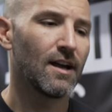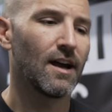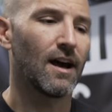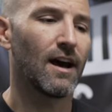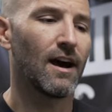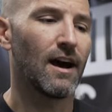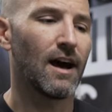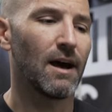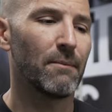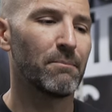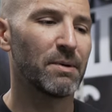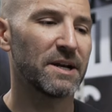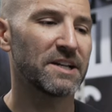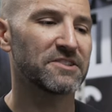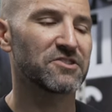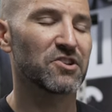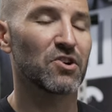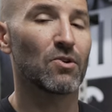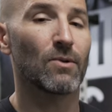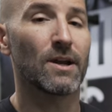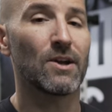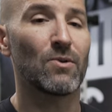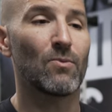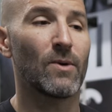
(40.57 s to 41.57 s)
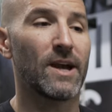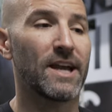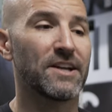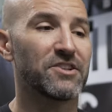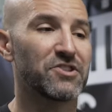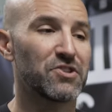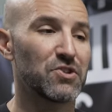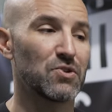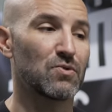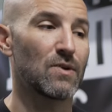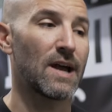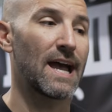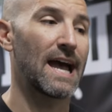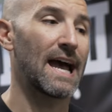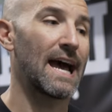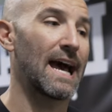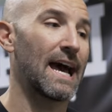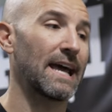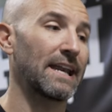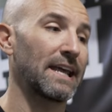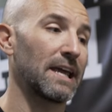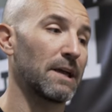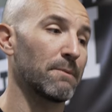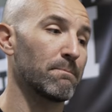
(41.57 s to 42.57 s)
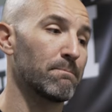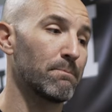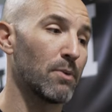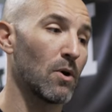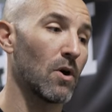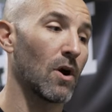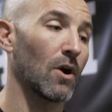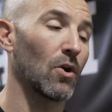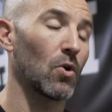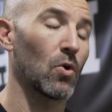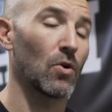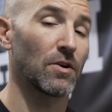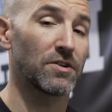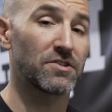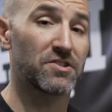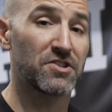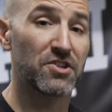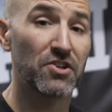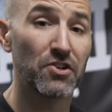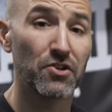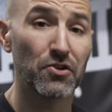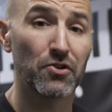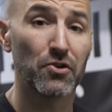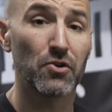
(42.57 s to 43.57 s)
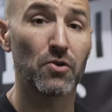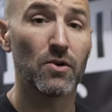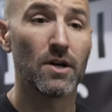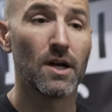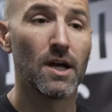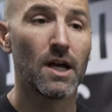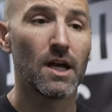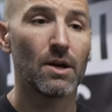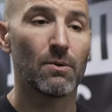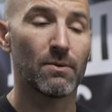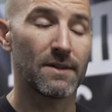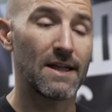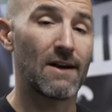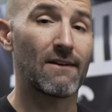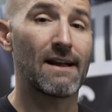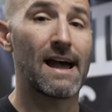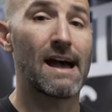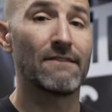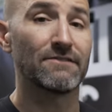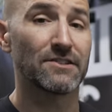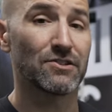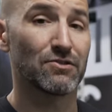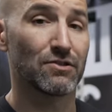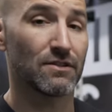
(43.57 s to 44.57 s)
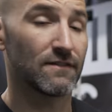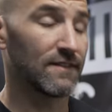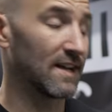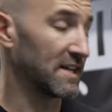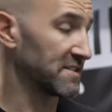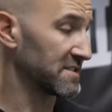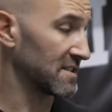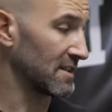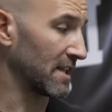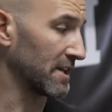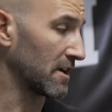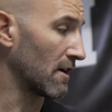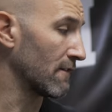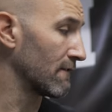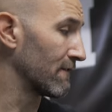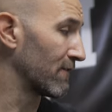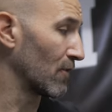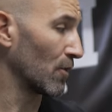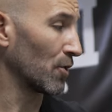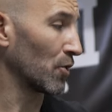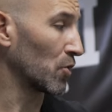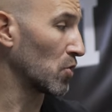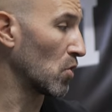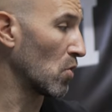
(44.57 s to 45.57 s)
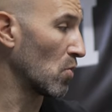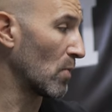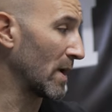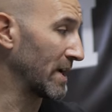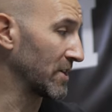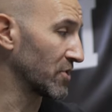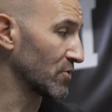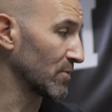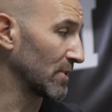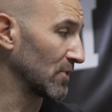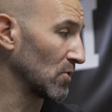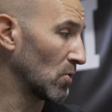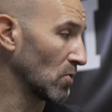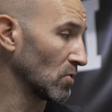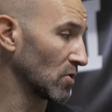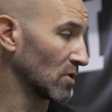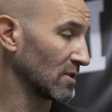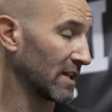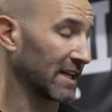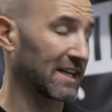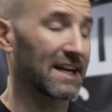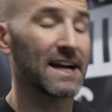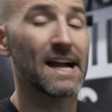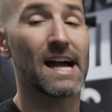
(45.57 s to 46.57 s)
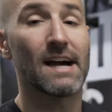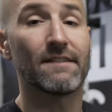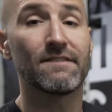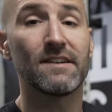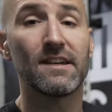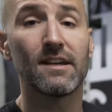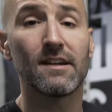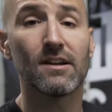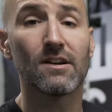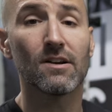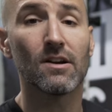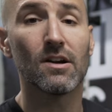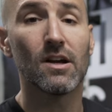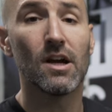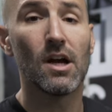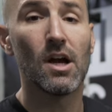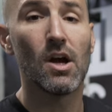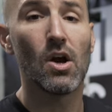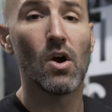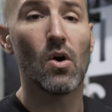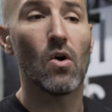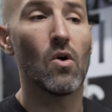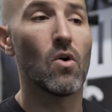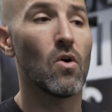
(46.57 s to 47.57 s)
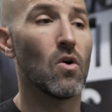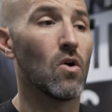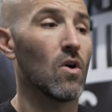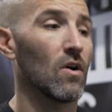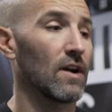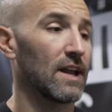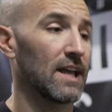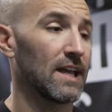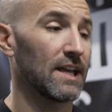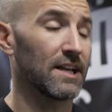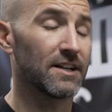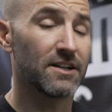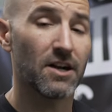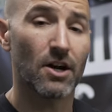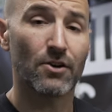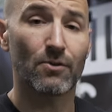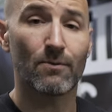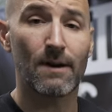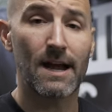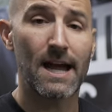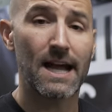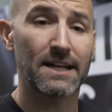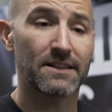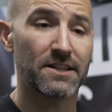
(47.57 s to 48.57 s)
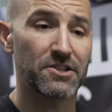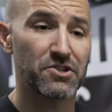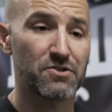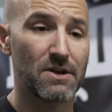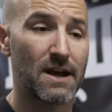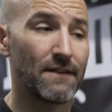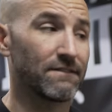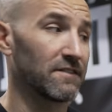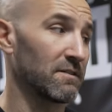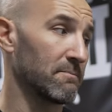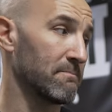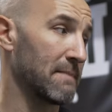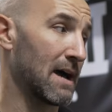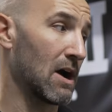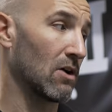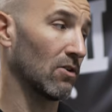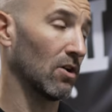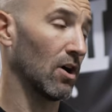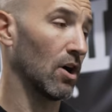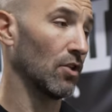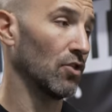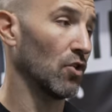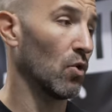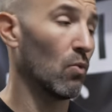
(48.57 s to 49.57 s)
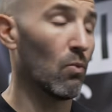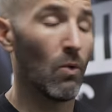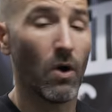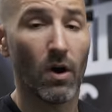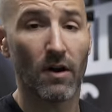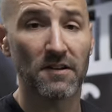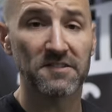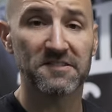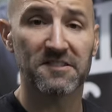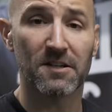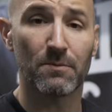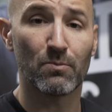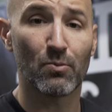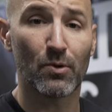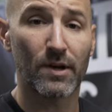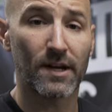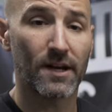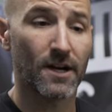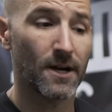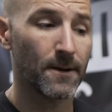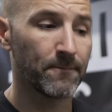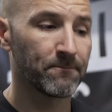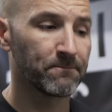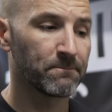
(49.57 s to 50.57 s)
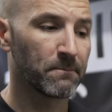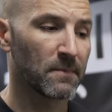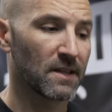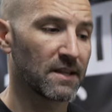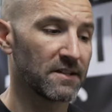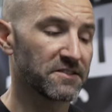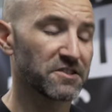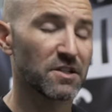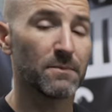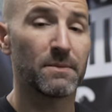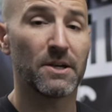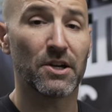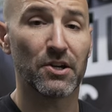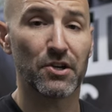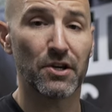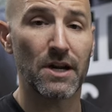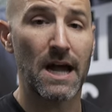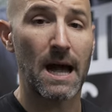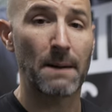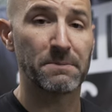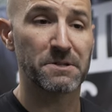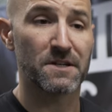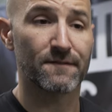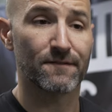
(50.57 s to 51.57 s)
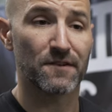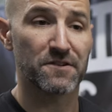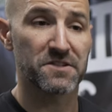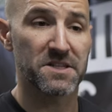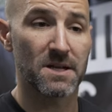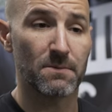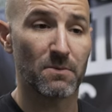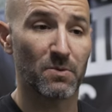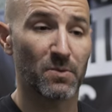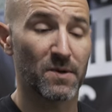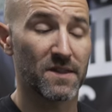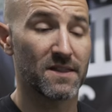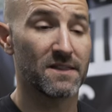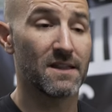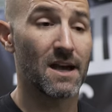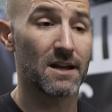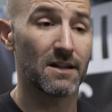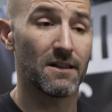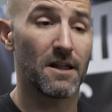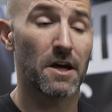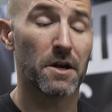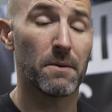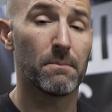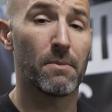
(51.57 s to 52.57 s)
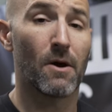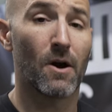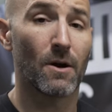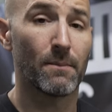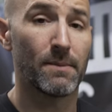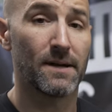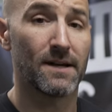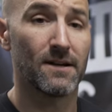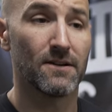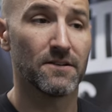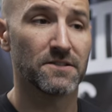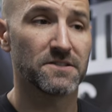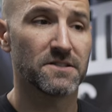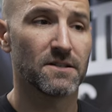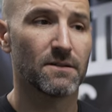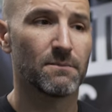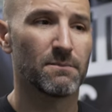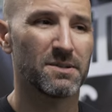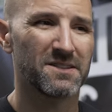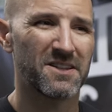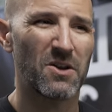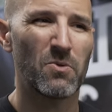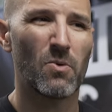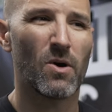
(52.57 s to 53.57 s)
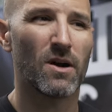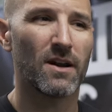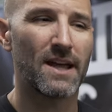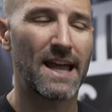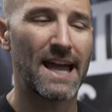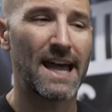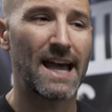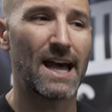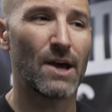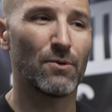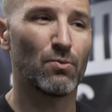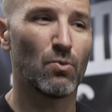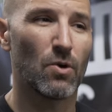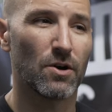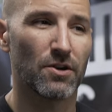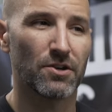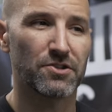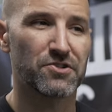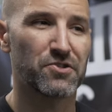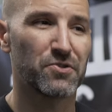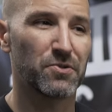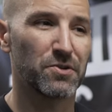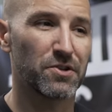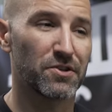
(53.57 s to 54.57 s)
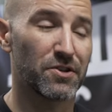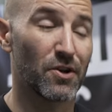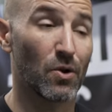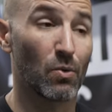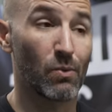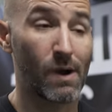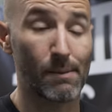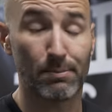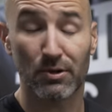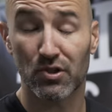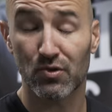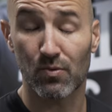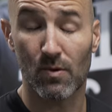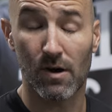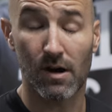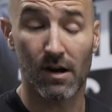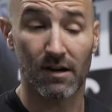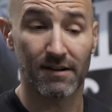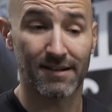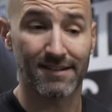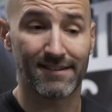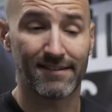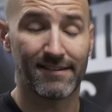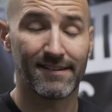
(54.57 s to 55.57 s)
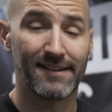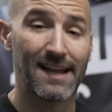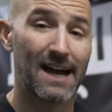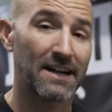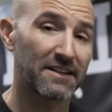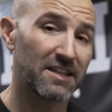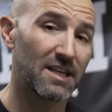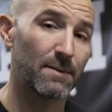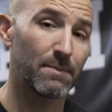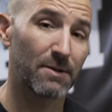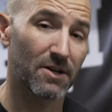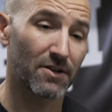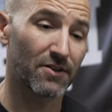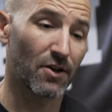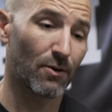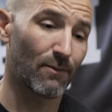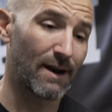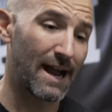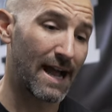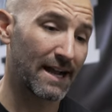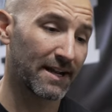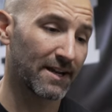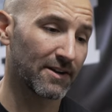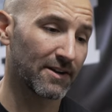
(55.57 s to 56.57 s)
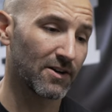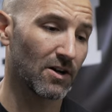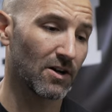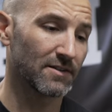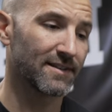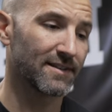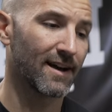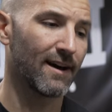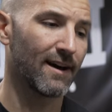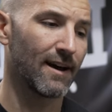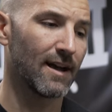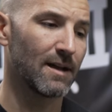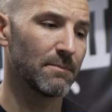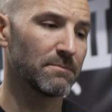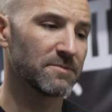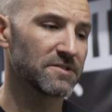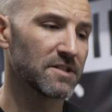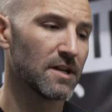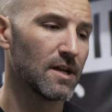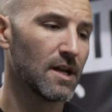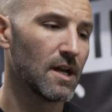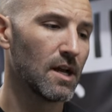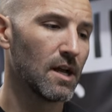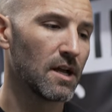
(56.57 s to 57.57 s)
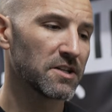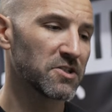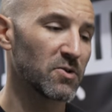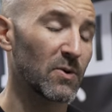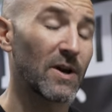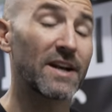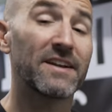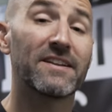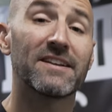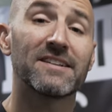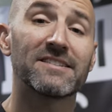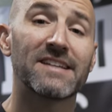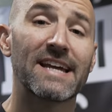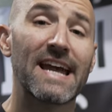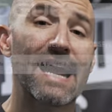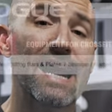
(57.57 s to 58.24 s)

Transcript: But it's a great way to add a bar or two without having to invest in like a vertical weight tree holder like I have here or a gun rack that you have to mount on the wall somewhere. This could be a good option for someone with not a lot of barbells, but they want to add one or two to their repertoire and not keep it on the rack at all times. So what I did is I